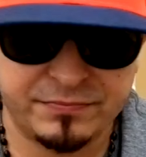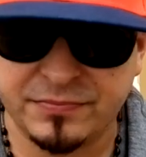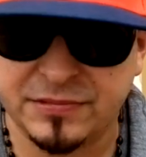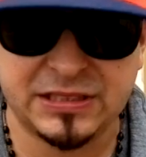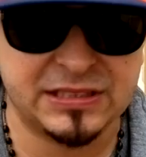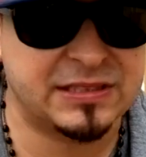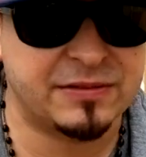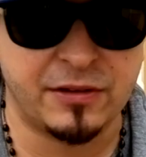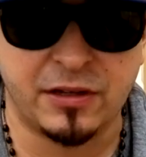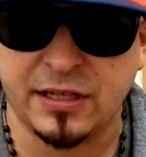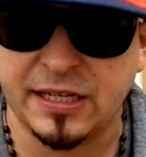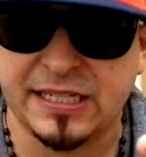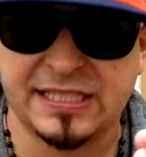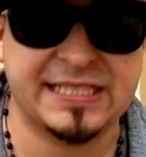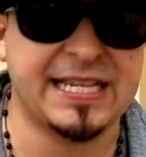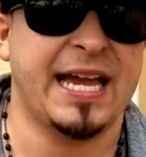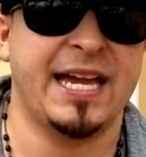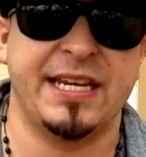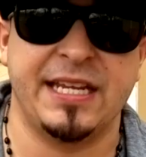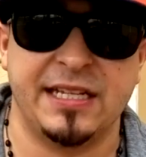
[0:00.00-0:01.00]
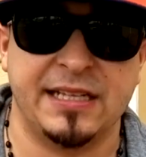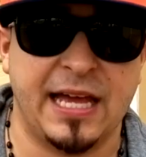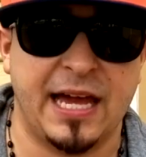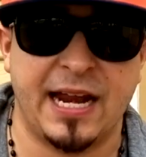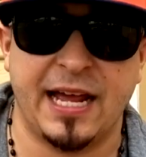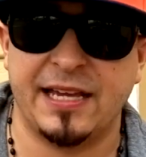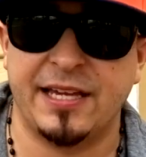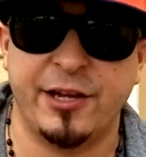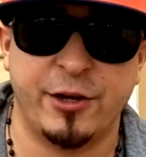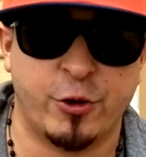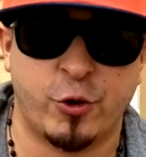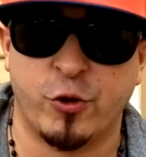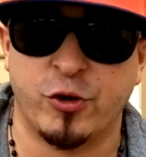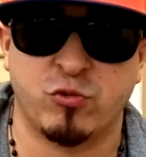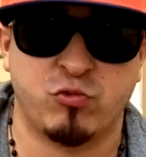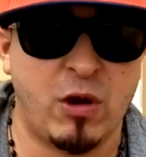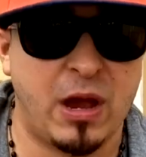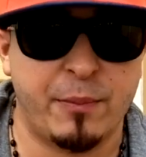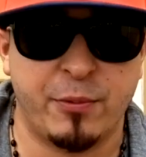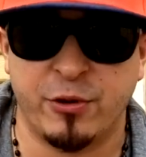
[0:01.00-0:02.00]
Just exciting that I hear
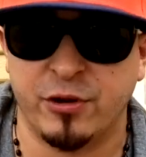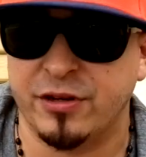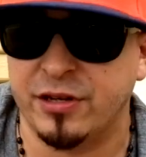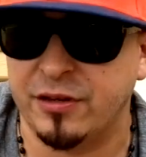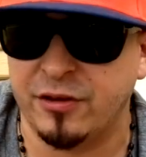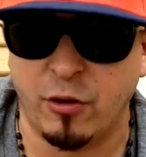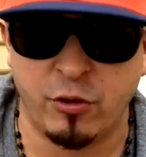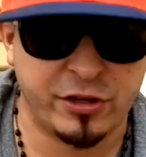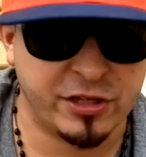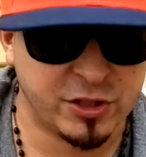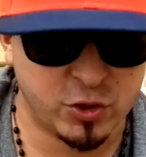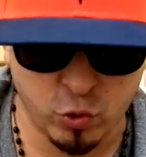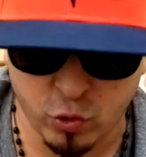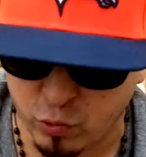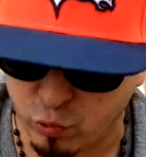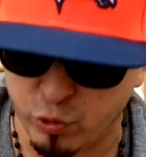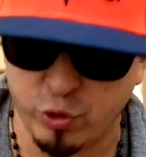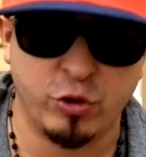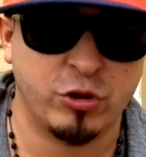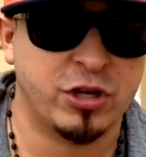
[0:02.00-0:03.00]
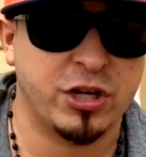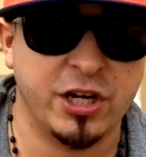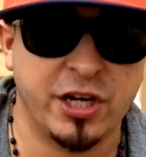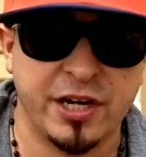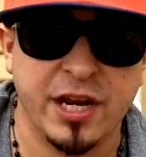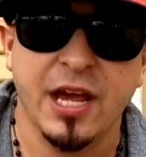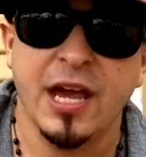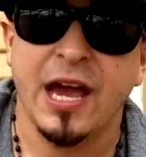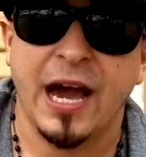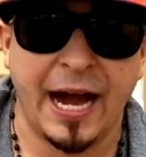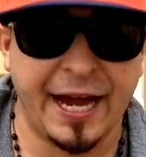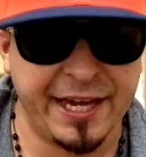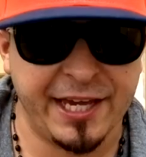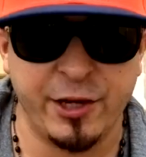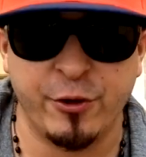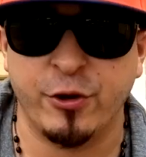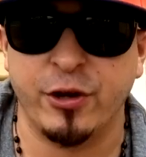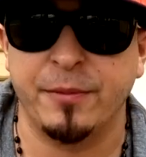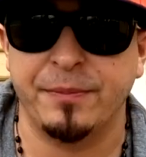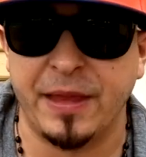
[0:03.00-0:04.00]
Chris Weber and Nokia's doing real good. I
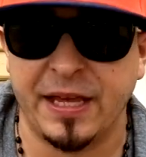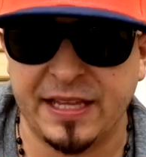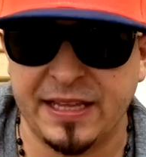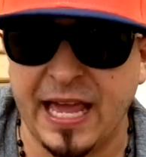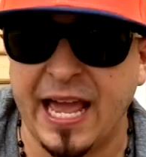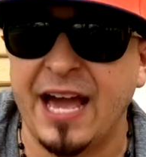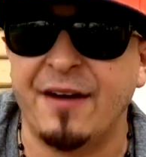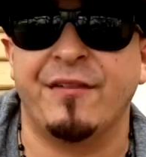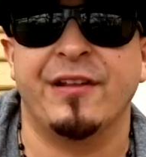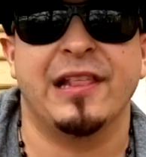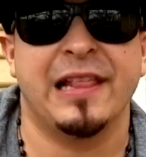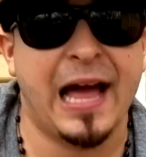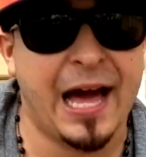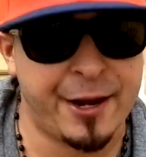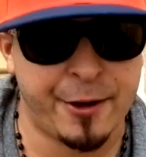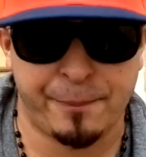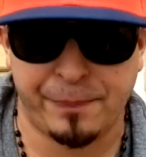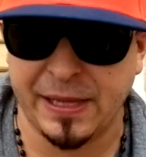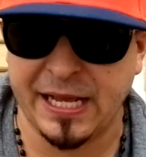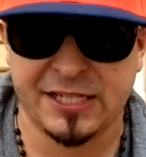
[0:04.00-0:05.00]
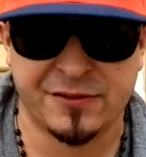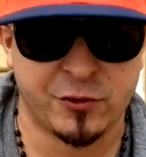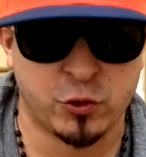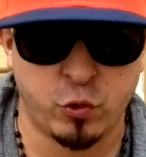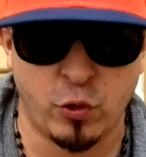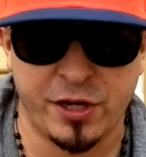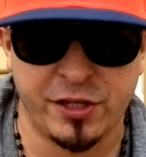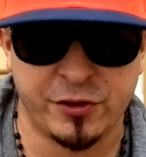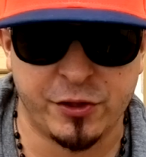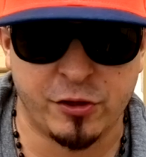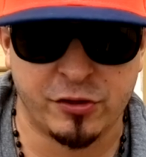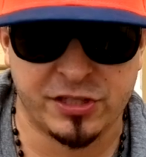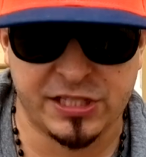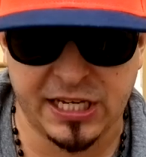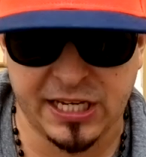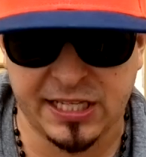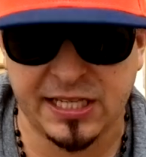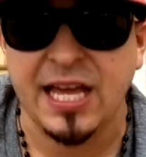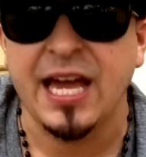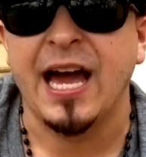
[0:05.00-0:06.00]
hear him that they have a lot of plans for twenty
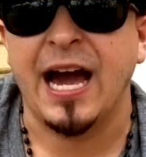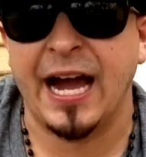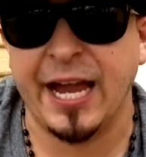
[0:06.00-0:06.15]
thirteen.